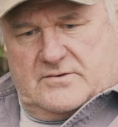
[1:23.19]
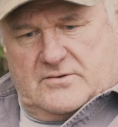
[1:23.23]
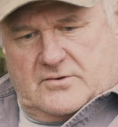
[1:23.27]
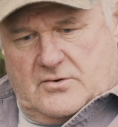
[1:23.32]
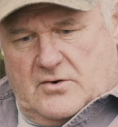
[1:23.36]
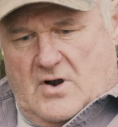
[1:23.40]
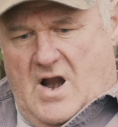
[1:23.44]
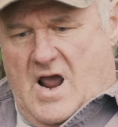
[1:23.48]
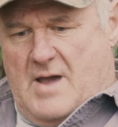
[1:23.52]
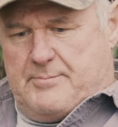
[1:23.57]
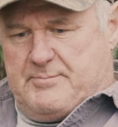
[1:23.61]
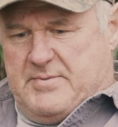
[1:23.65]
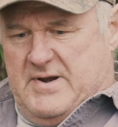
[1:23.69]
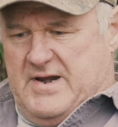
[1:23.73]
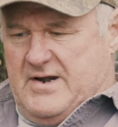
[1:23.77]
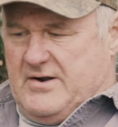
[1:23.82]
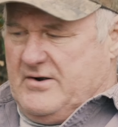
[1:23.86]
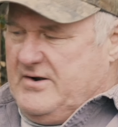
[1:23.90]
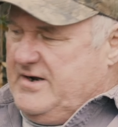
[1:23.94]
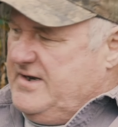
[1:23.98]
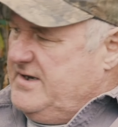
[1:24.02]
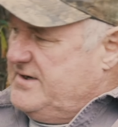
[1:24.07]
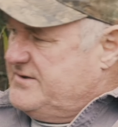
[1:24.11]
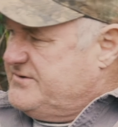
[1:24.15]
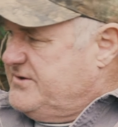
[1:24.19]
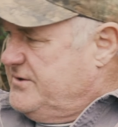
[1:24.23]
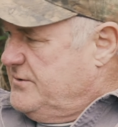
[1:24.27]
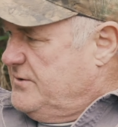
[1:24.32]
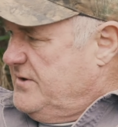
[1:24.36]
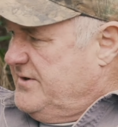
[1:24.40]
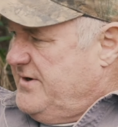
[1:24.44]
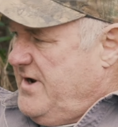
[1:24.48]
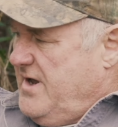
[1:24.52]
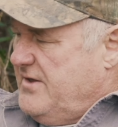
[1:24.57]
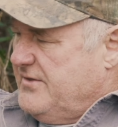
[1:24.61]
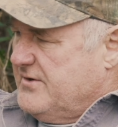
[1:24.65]
crop area to
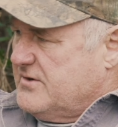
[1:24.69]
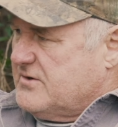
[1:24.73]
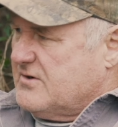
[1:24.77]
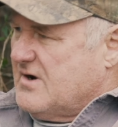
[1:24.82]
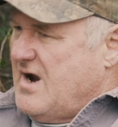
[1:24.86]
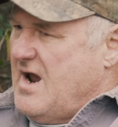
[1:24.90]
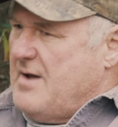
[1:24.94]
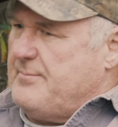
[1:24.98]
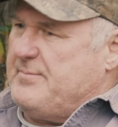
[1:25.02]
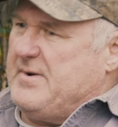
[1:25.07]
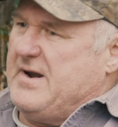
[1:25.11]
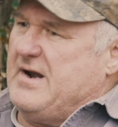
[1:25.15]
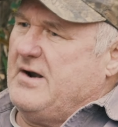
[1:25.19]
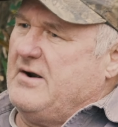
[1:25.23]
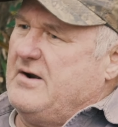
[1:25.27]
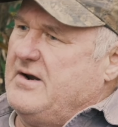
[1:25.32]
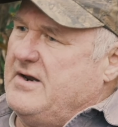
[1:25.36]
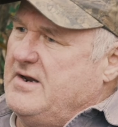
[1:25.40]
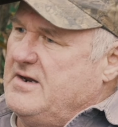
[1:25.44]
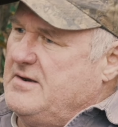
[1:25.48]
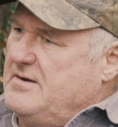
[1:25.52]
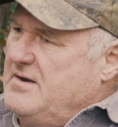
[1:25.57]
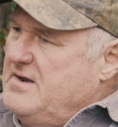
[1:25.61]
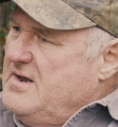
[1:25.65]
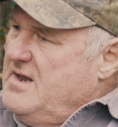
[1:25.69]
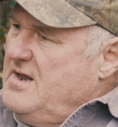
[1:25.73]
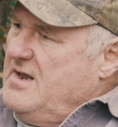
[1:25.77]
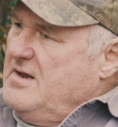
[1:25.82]
another crop area